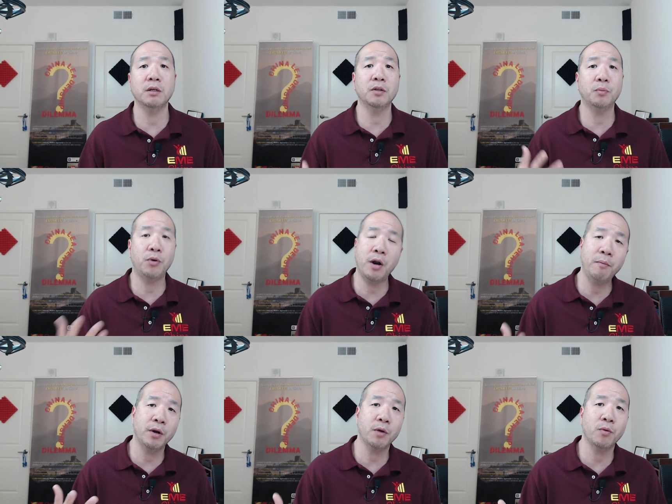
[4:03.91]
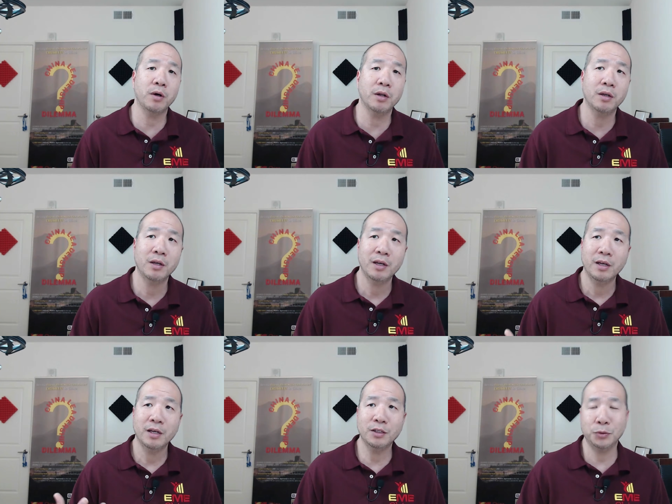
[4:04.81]
And the primary one
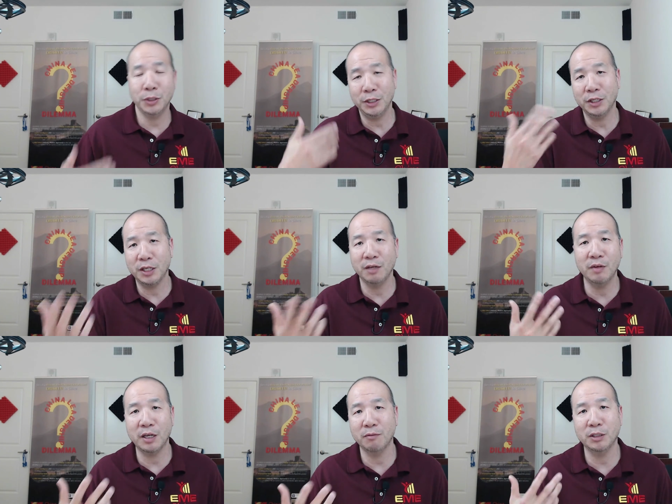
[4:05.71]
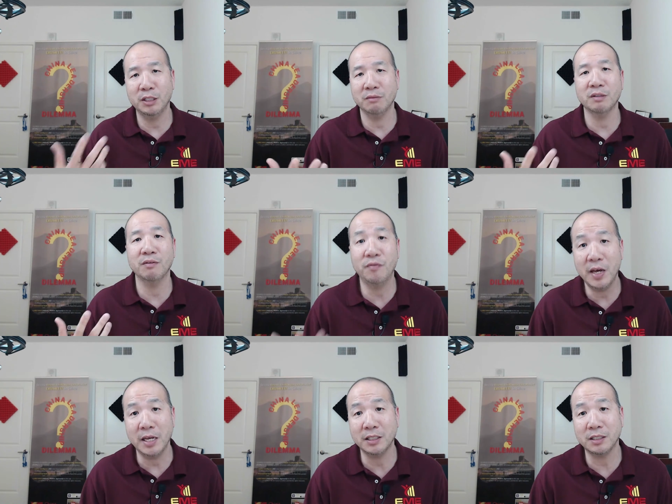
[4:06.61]
is really the giving and receiving of
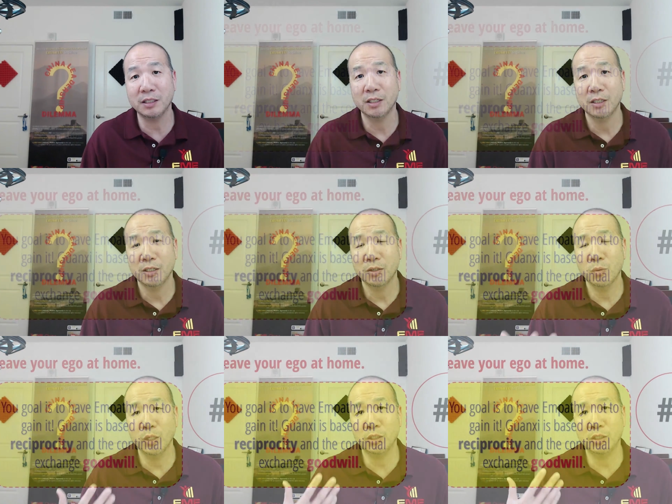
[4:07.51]
face, which